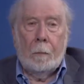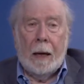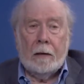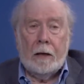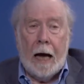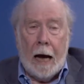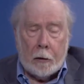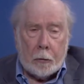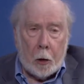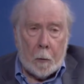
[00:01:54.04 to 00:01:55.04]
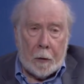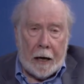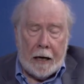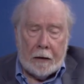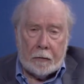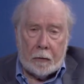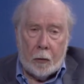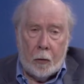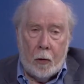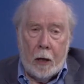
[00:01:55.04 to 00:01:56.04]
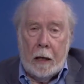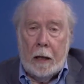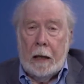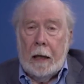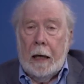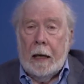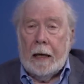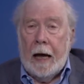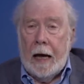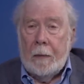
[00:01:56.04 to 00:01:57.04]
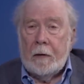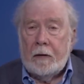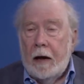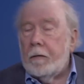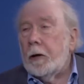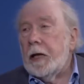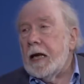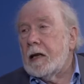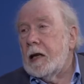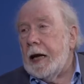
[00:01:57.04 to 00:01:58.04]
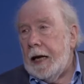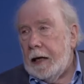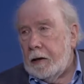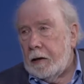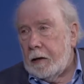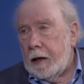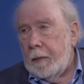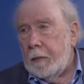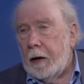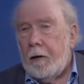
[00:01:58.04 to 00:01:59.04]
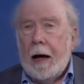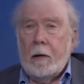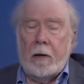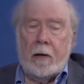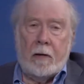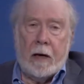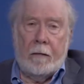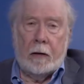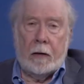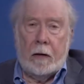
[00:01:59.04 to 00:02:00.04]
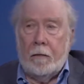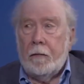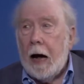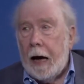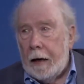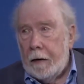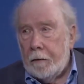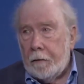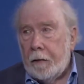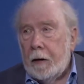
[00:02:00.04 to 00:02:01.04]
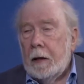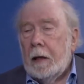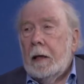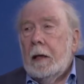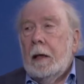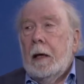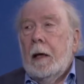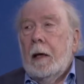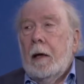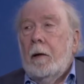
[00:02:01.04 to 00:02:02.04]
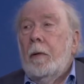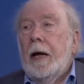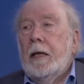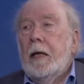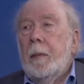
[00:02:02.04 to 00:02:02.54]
But the actual breakthrough came several years later, namely around 75, when in